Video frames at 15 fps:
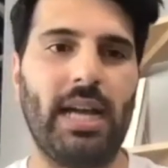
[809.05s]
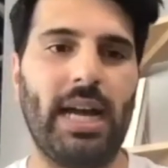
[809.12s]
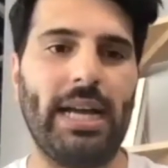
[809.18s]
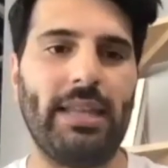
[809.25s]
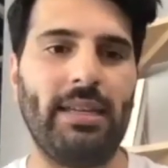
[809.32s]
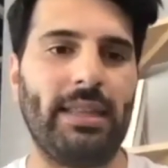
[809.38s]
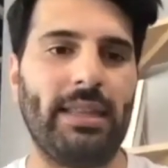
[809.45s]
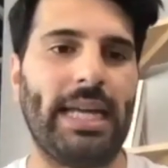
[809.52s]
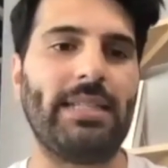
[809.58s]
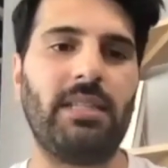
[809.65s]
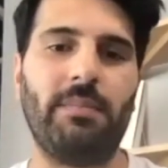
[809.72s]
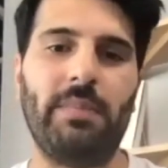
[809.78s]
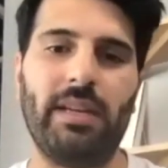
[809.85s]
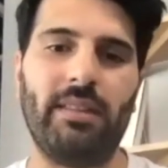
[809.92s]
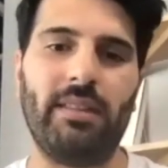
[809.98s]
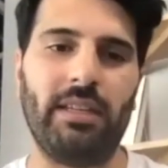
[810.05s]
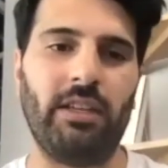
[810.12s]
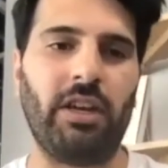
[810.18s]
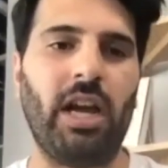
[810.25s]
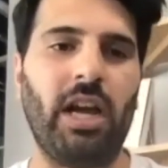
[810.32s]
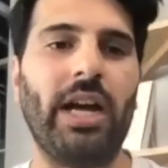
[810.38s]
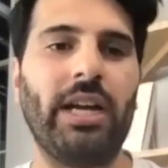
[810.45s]
I think that's a big thing. You
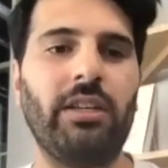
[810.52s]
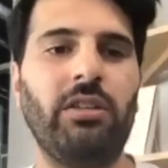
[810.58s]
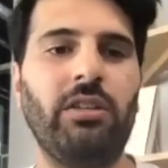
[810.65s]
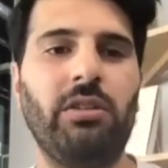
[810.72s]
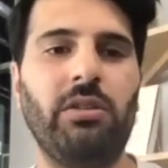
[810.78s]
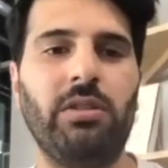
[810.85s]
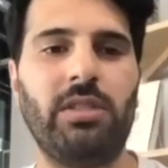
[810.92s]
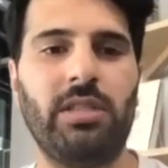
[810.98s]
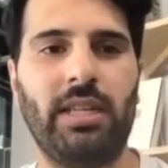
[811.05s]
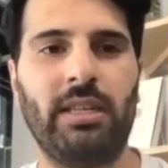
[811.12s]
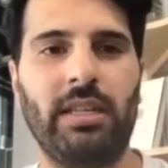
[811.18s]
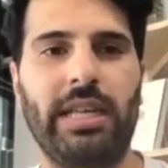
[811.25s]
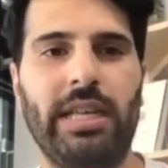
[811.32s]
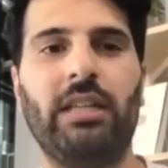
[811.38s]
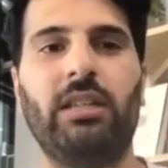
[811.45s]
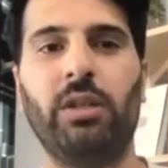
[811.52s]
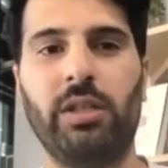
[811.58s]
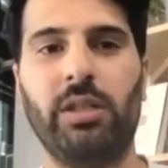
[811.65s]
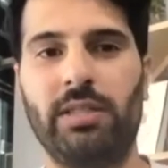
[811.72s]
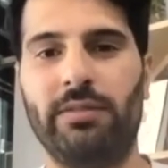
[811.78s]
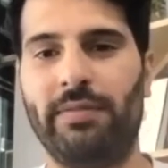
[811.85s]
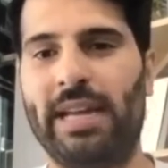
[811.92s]
know, are you using
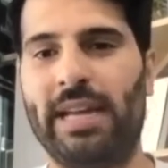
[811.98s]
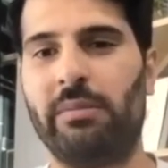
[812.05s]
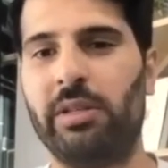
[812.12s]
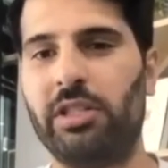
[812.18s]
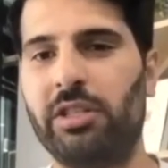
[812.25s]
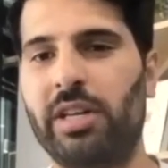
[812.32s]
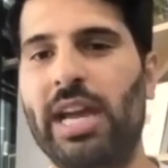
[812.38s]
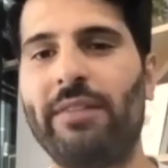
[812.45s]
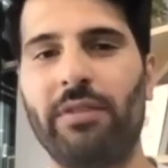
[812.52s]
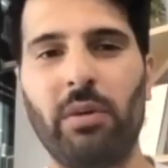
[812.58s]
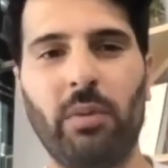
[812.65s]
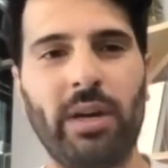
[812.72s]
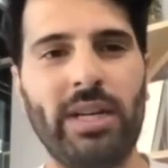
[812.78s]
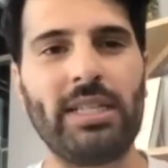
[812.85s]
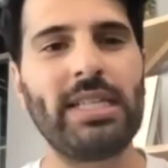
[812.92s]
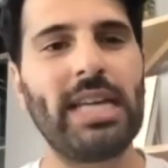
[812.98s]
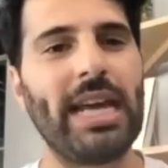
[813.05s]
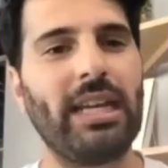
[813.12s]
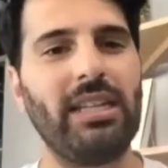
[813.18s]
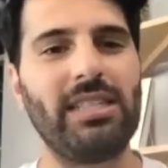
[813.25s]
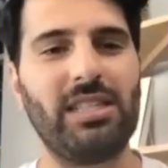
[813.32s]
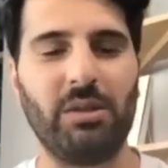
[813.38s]
inclusive language? And everyone in
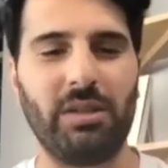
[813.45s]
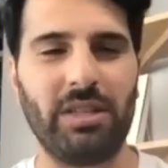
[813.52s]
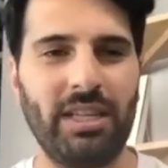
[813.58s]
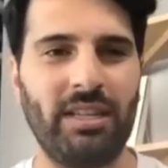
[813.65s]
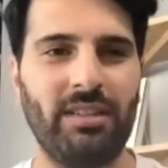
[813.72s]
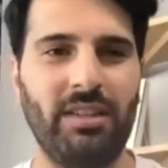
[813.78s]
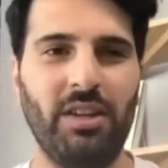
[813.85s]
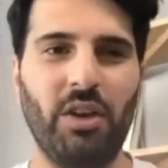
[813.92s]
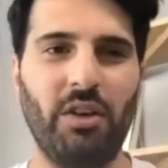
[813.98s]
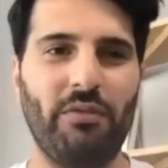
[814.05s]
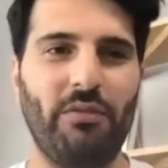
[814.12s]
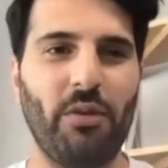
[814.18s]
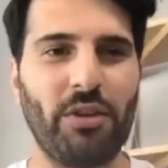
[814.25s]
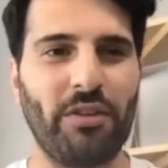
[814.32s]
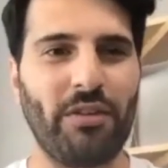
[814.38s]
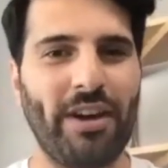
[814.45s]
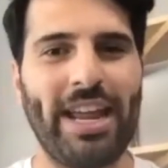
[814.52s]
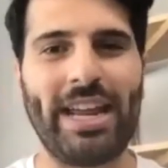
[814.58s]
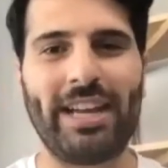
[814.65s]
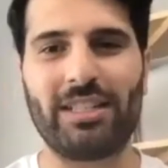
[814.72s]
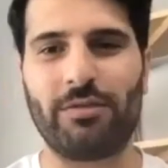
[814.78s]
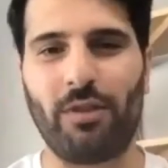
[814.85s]
tech is looking for the
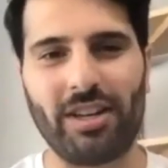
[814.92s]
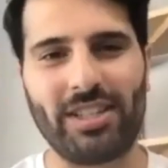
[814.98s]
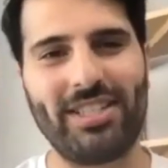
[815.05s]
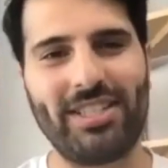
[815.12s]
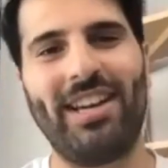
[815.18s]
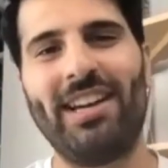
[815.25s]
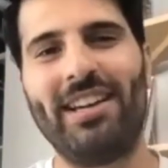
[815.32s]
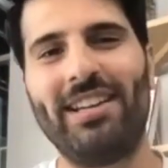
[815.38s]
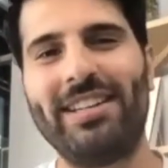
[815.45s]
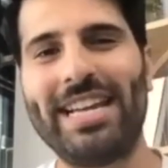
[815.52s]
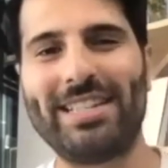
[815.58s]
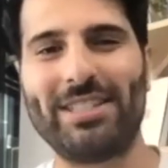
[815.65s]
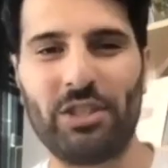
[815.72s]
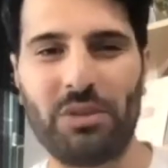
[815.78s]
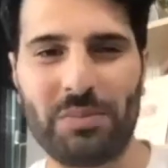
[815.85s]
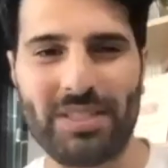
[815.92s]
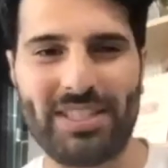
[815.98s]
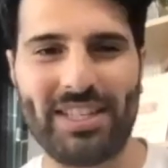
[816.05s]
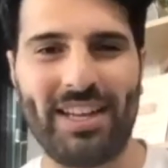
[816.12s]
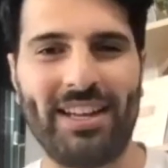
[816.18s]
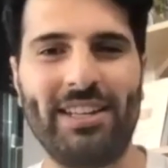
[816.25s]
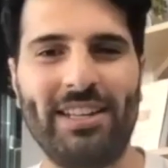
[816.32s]
next rock star, next
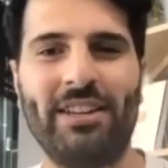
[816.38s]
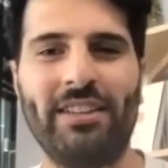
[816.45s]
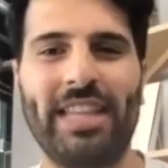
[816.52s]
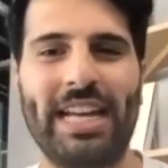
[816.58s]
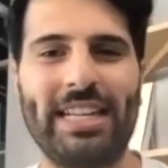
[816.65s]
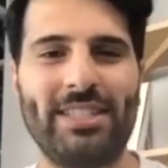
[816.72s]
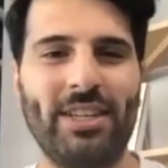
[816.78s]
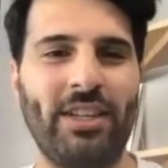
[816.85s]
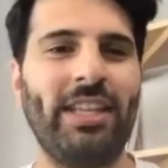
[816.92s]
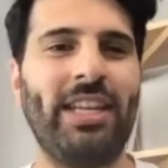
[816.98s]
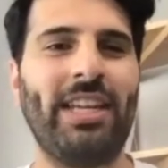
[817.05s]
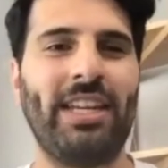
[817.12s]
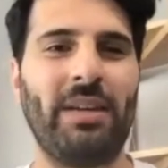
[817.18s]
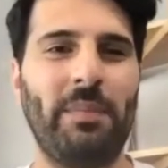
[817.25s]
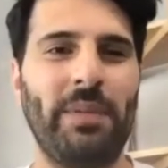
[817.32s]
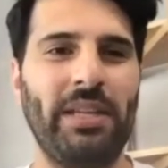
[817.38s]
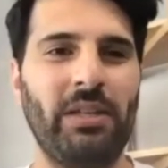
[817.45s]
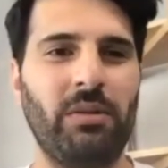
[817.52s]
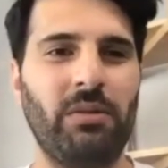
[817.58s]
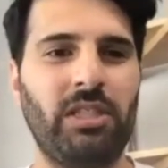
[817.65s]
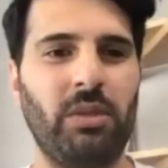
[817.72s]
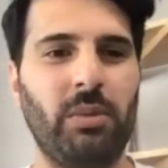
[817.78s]
superstar. You know, that's only going to
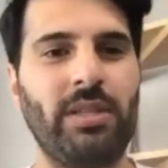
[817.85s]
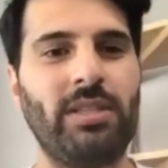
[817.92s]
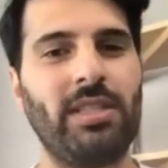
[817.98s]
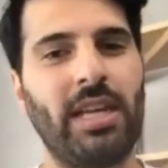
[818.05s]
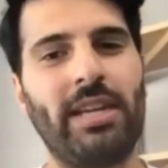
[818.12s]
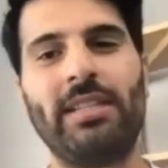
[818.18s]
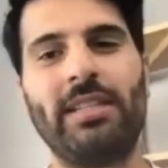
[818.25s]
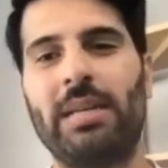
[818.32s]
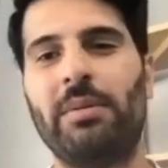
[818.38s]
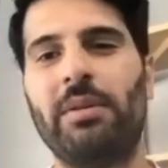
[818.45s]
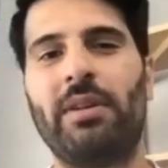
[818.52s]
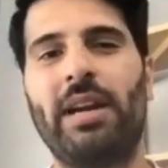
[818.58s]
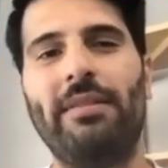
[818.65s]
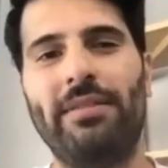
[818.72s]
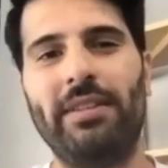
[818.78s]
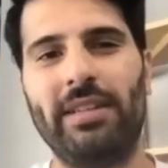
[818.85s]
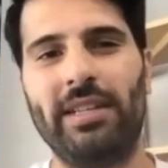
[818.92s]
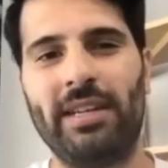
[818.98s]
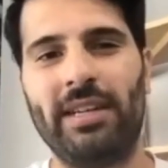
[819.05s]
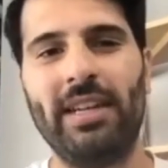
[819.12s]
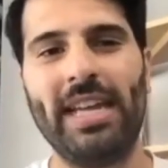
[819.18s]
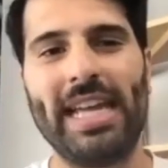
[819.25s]
appeal to a certain demographic.
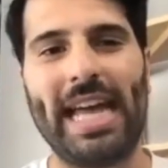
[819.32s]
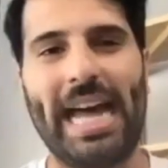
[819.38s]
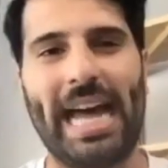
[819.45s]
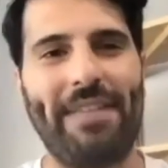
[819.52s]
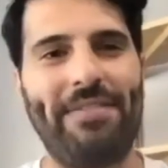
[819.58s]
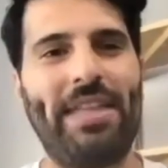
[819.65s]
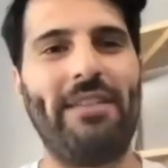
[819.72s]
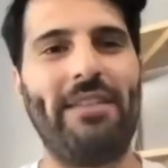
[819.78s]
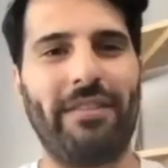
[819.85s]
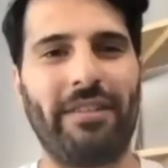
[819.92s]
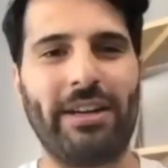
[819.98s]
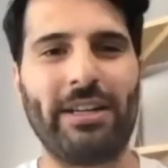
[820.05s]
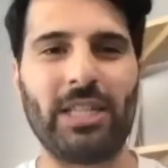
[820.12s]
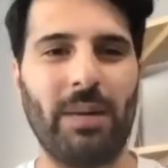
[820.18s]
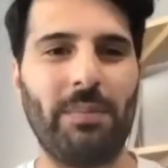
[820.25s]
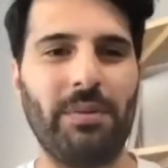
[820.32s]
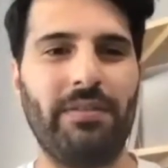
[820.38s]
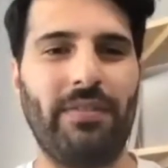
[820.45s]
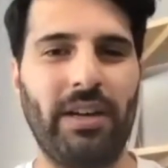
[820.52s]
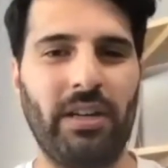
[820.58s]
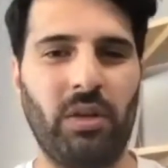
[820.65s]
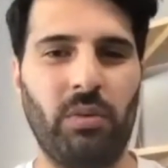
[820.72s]
And at that very top of the
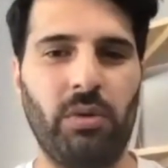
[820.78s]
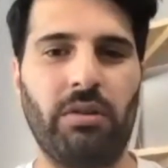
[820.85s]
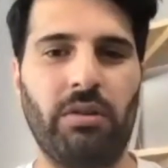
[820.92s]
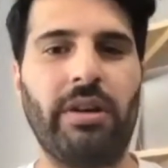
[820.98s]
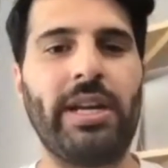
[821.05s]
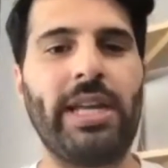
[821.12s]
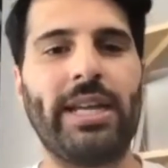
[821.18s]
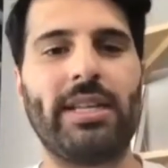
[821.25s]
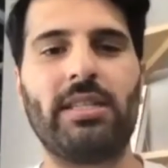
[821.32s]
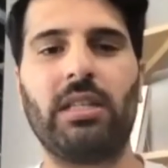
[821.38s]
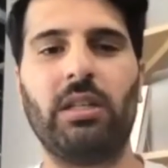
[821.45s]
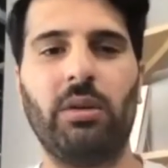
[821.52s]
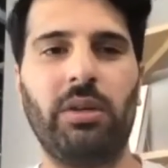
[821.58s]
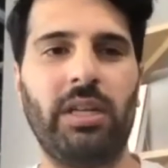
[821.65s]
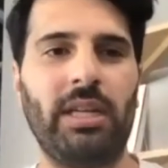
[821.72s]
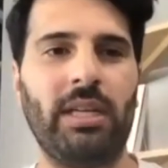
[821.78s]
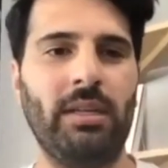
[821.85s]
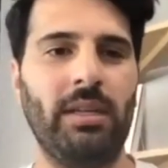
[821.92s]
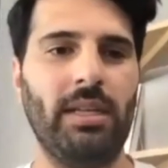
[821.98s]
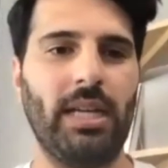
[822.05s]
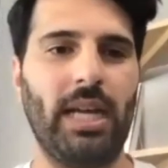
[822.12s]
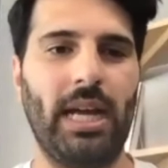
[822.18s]
funnel, you're already excluding
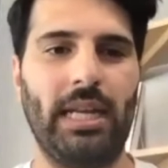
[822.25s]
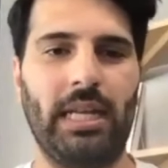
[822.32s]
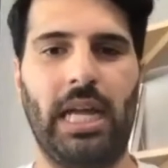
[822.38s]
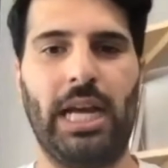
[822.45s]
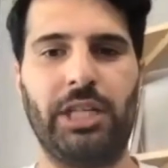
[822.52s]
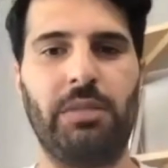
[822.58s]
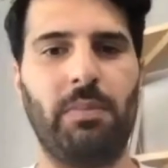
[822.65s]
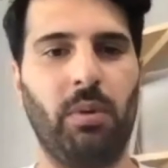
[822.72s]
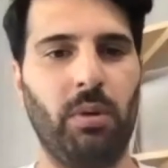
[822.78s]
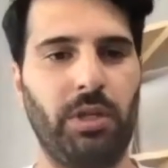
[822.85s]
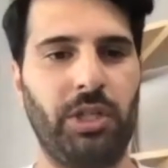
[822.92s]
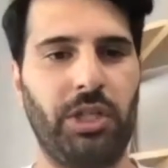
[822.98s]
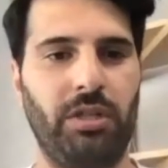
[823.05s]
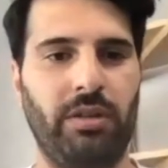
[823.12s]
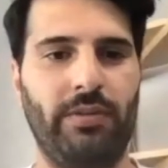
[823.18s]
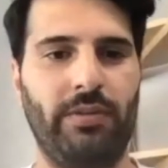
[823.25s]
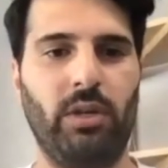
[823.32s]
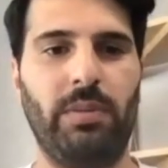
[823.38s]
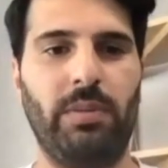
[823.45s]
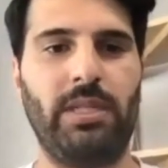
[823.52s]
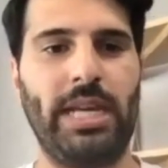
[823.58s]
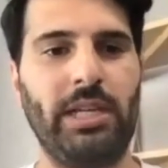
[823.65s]
a large portion of your
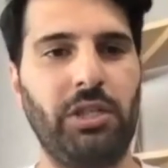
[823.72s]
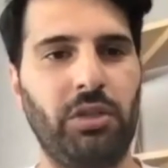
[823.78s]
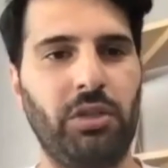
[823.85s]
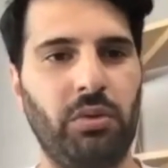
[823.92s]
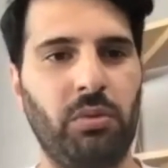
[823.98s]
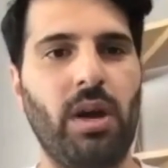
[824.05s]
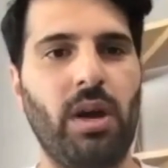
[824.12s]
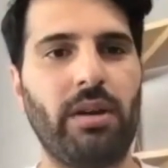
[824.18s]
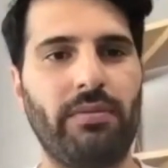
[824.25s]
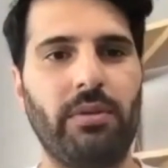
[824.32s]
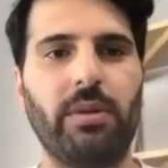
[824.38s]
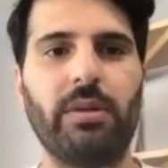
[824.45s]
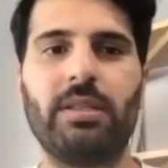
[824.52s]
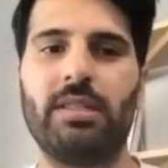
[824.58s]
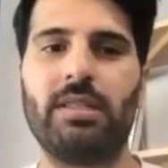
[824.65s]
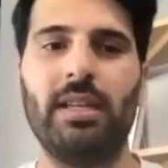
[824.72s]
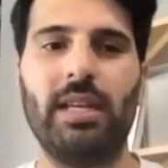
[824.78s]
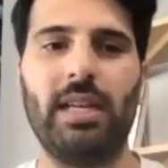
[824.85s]
potential workforce.